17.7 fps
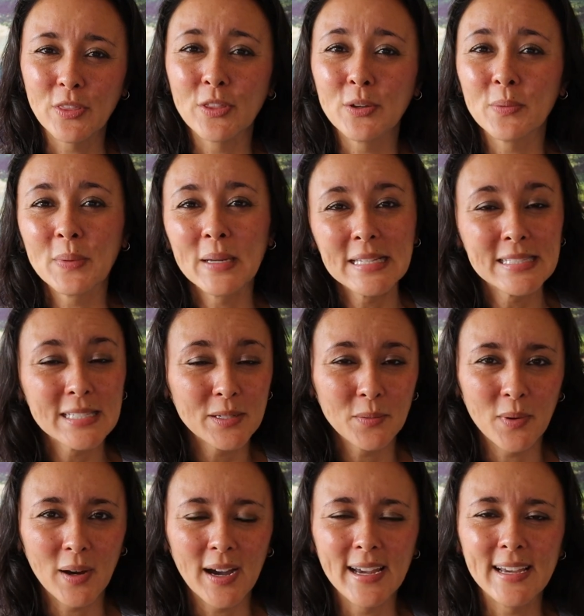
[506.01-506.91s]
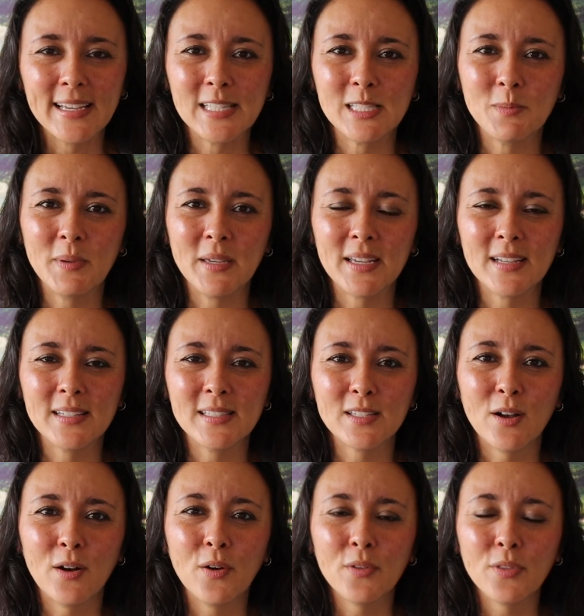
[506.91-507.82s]
The reason why is
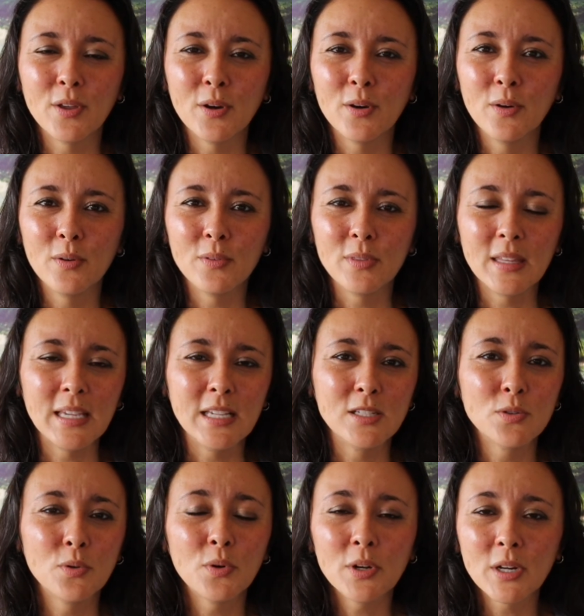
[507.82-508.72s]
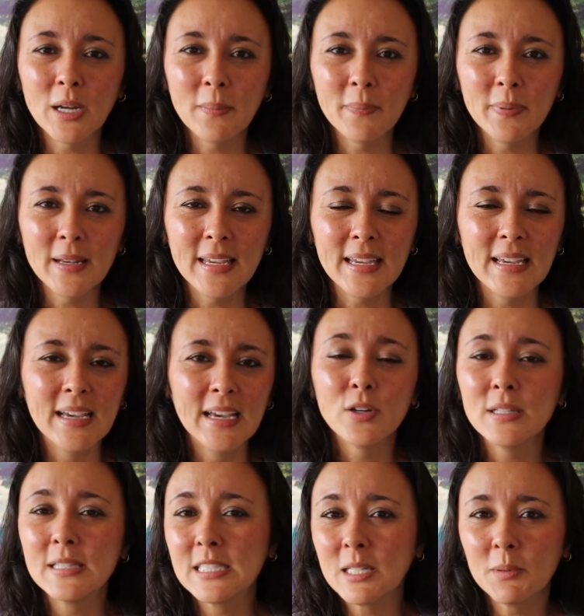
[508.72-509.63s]
because although the tour company
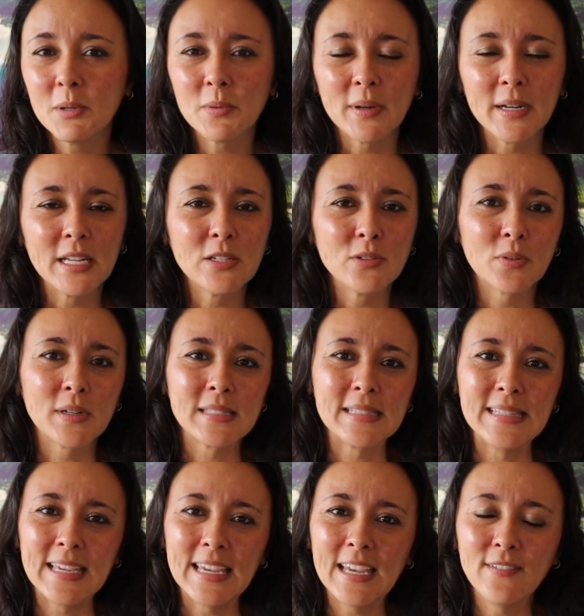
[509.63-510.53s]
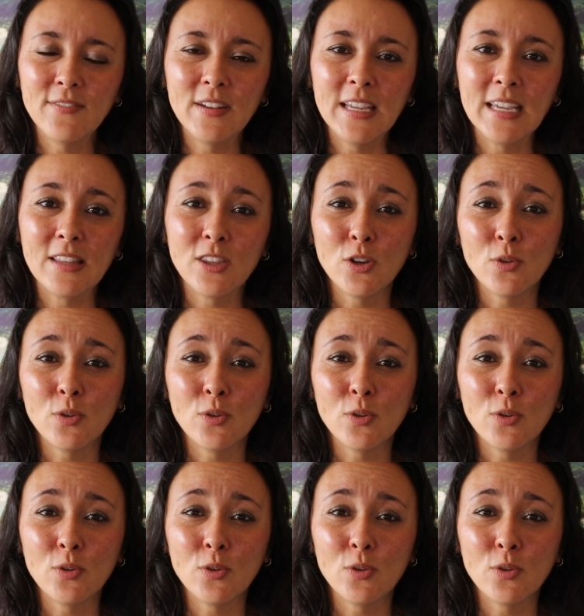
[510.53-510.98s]
could still be running tours in the evening,